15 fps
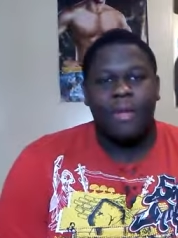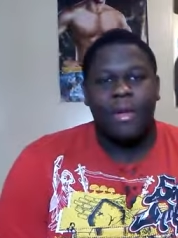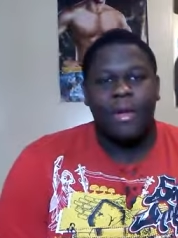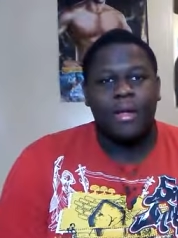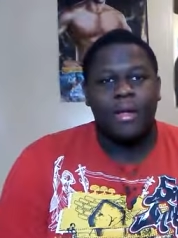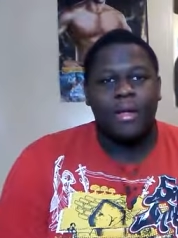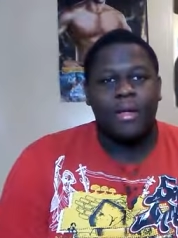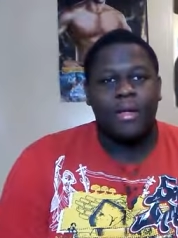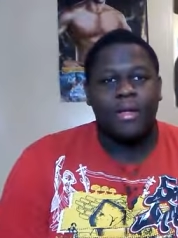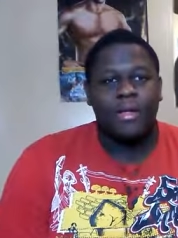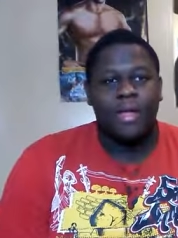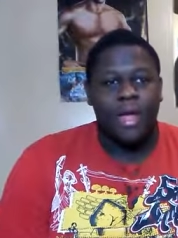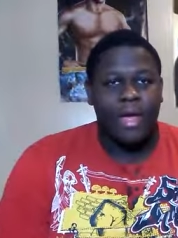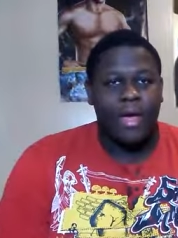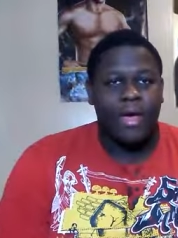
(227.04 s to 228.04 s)

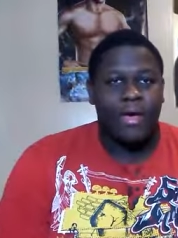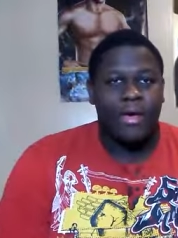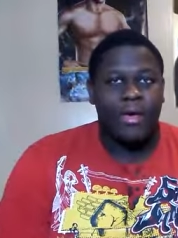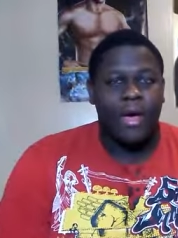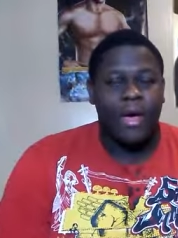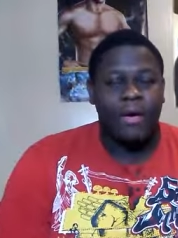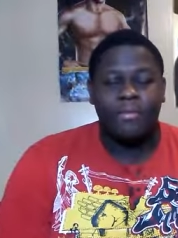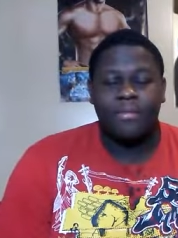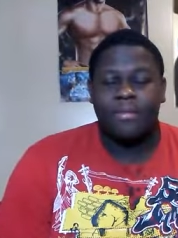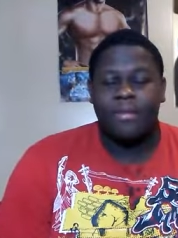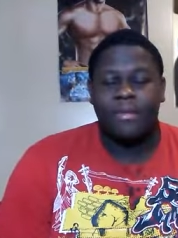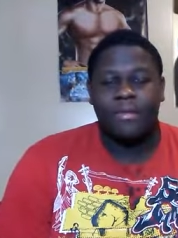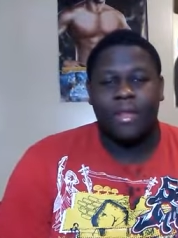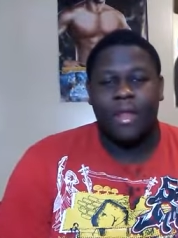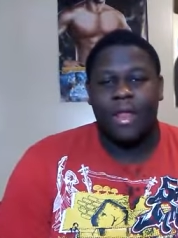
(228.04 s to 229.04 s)
But, yeah, I'm
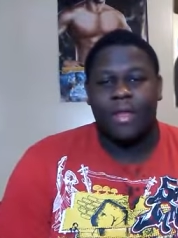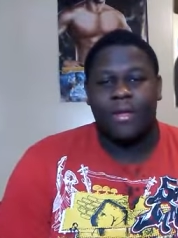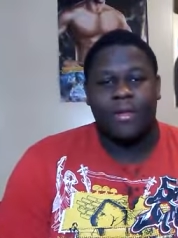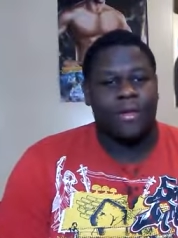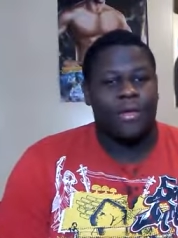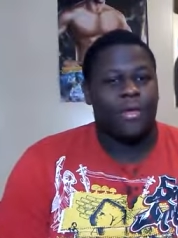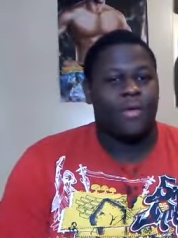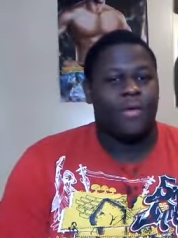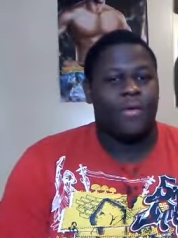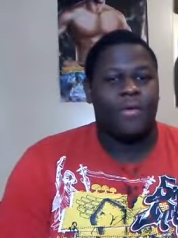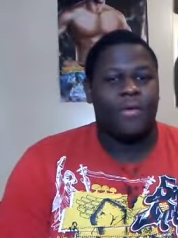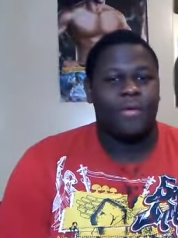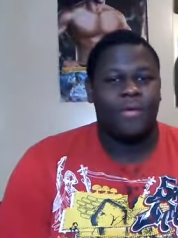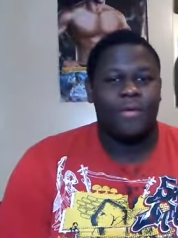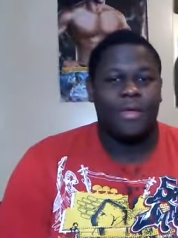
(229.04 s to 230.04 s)
just like, yo,
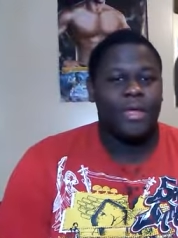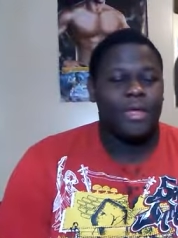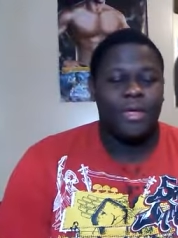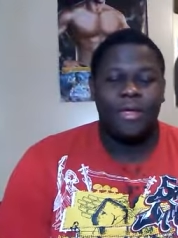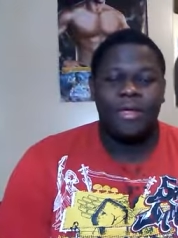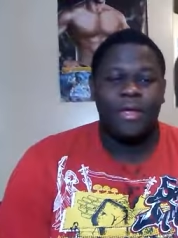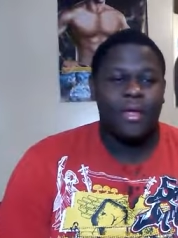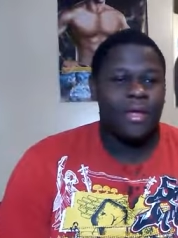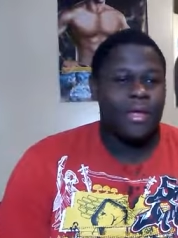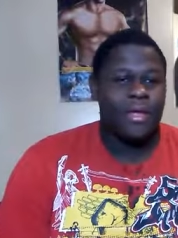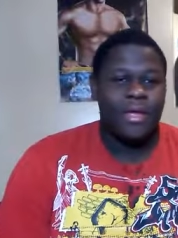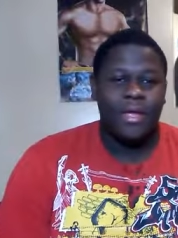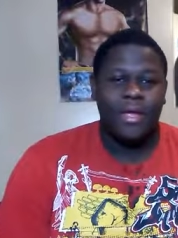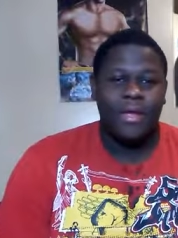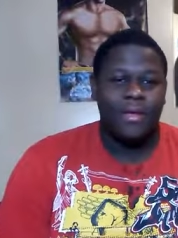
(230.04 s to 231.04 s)
he
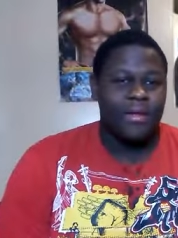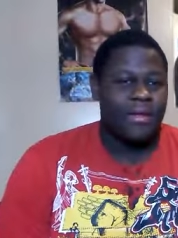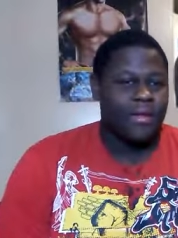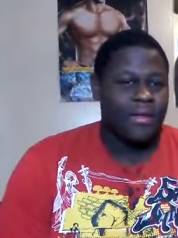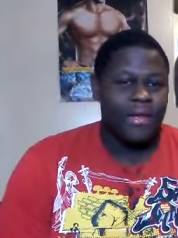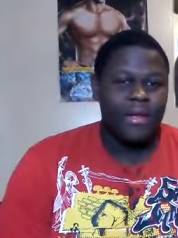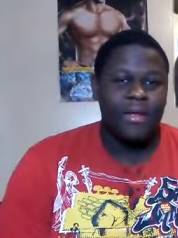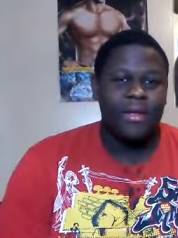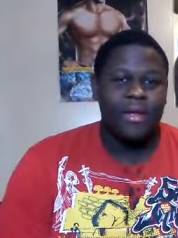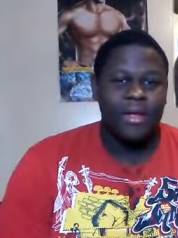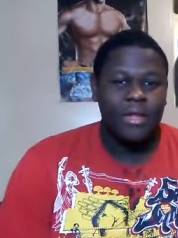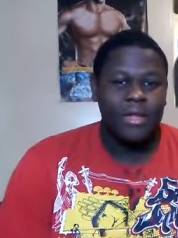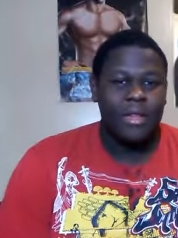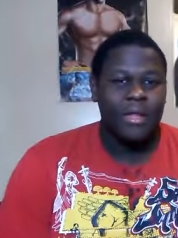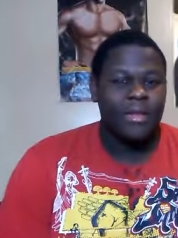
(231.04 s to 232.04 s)

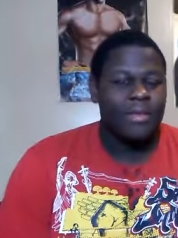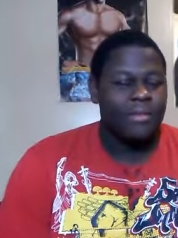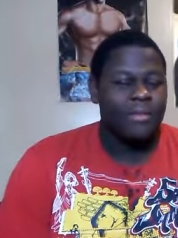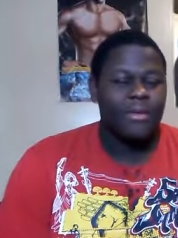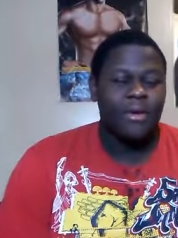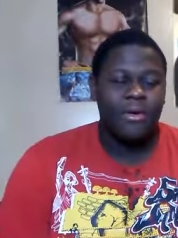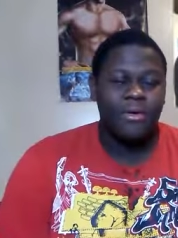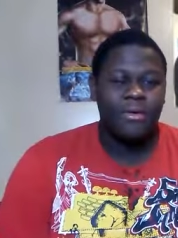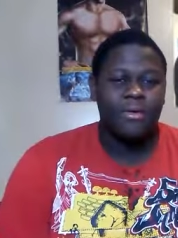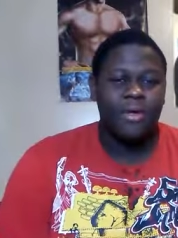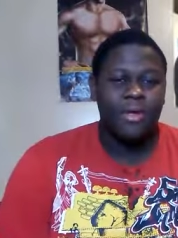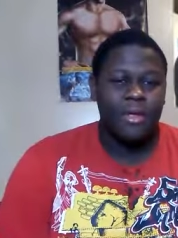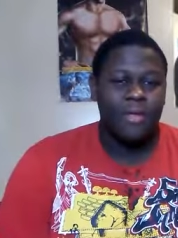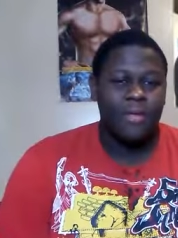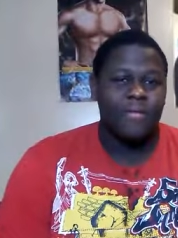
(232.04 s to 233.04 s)
let them know
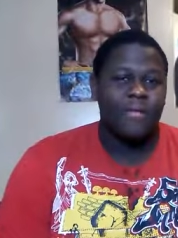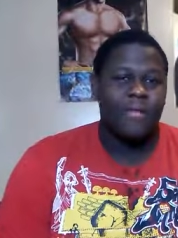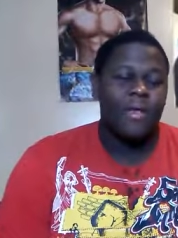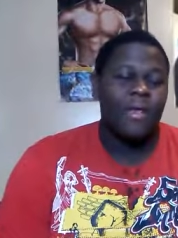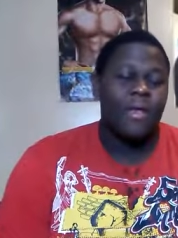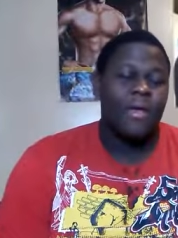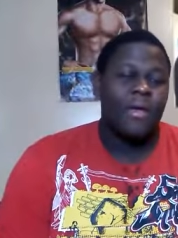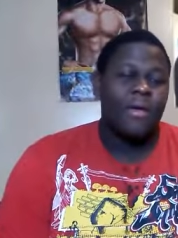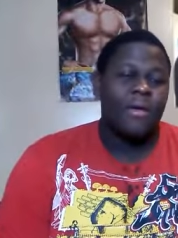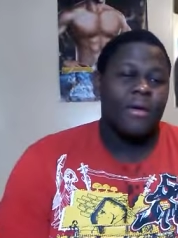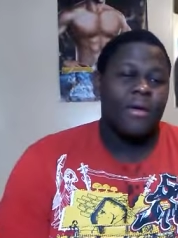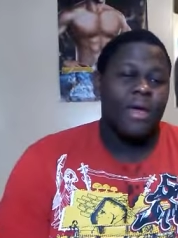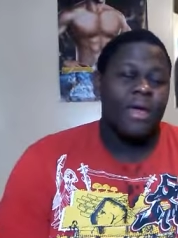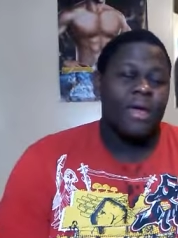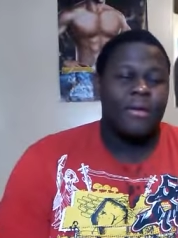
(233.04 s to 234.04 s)
who he is.
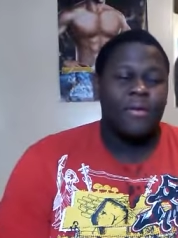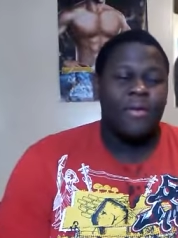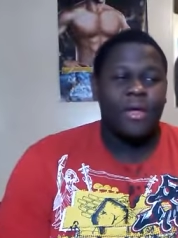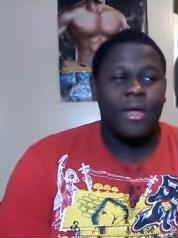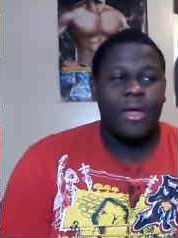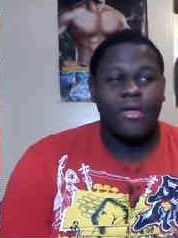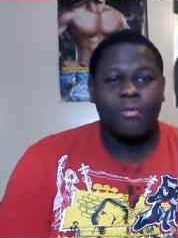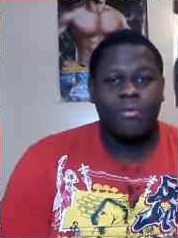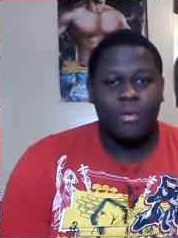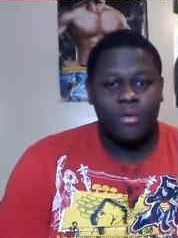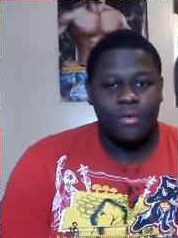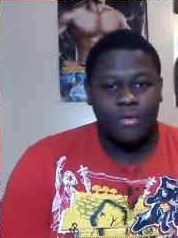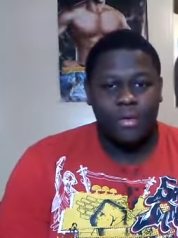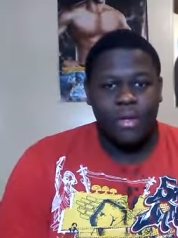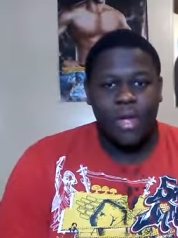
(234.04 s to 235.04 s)
Anyway, guys,
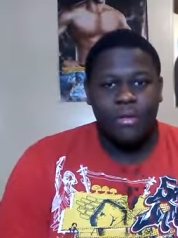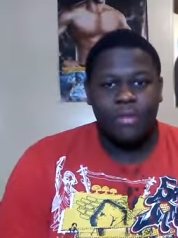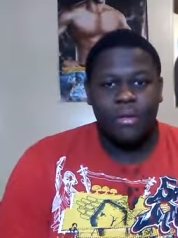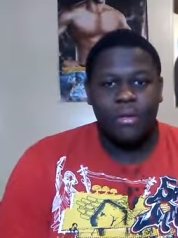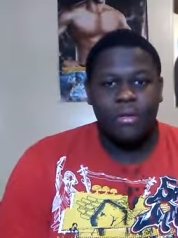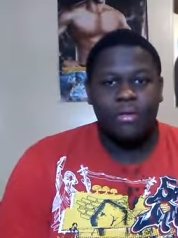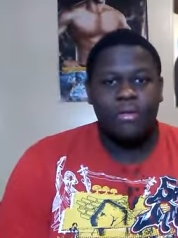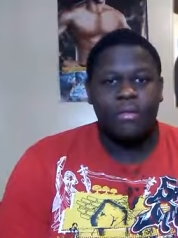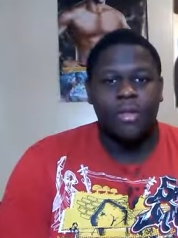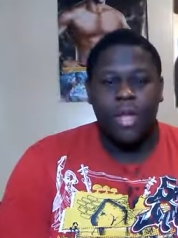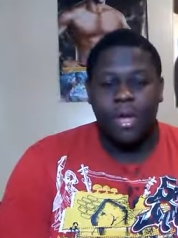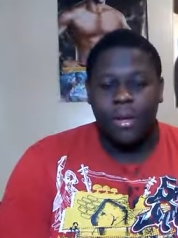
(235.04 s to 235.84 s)
post your comments